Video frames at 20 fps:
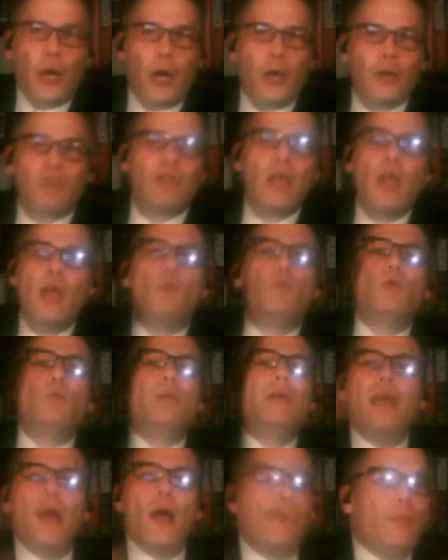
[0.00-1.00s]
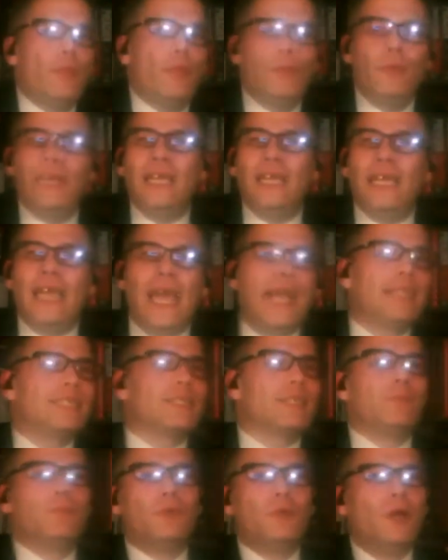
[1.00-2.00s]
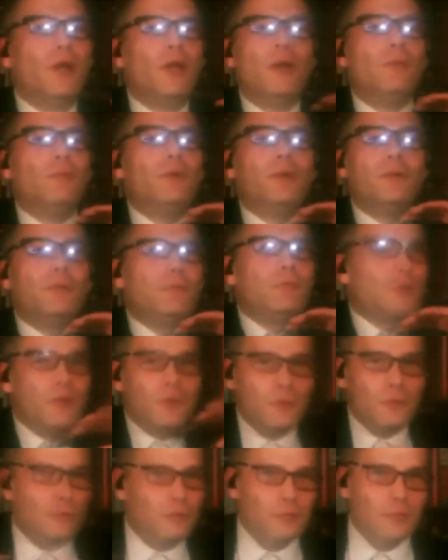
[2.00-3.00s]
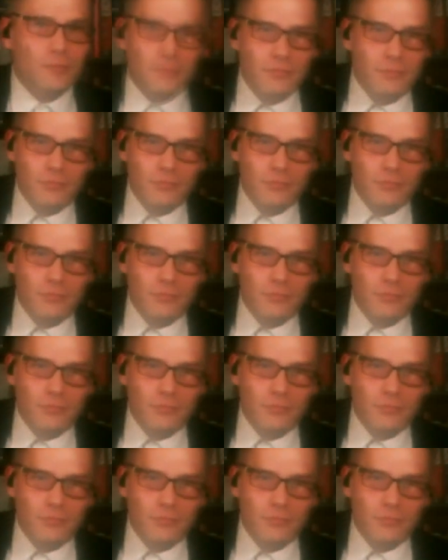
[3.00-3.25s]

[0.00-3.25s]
kind of. We'll meet up at the weekends and we'll we'll we'll